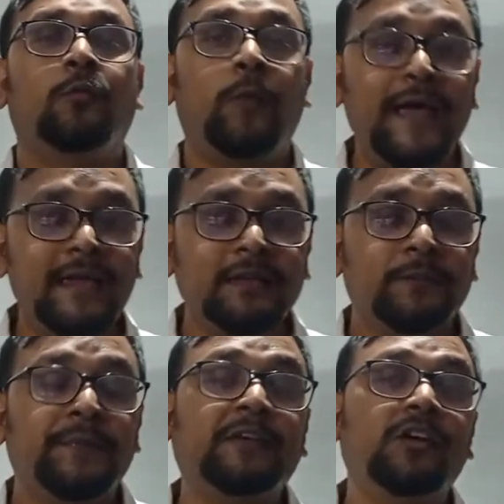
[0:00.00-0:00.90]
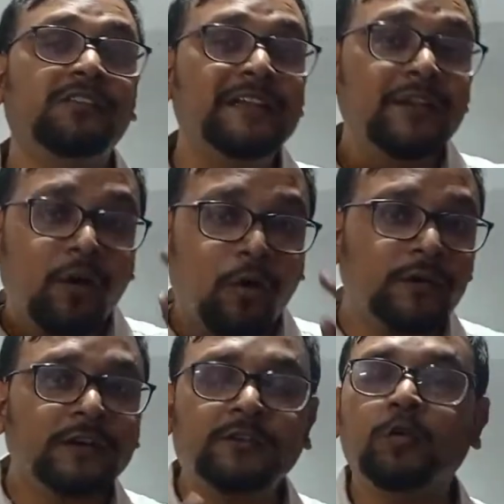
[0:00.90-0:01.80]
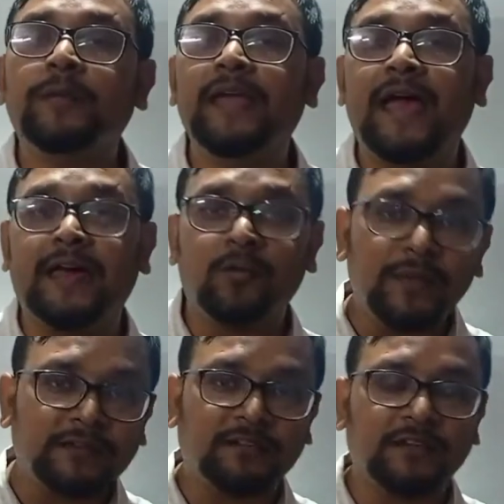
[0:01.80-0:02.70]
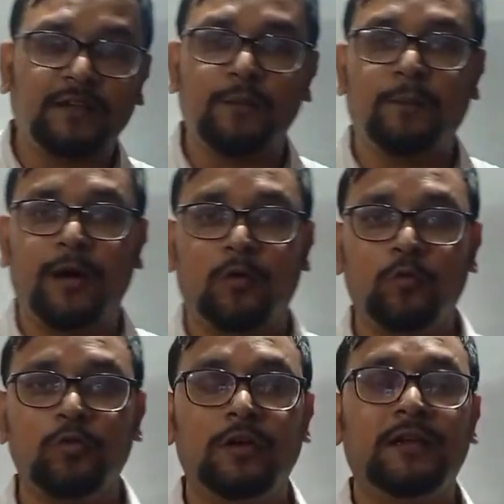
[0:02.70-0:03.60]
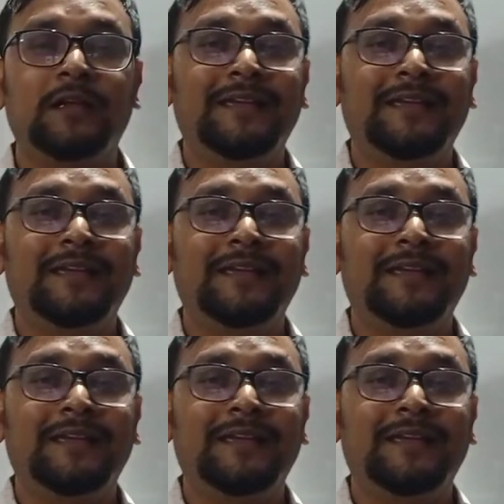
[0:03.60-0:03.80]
Why? Because in order to be aromatic compound,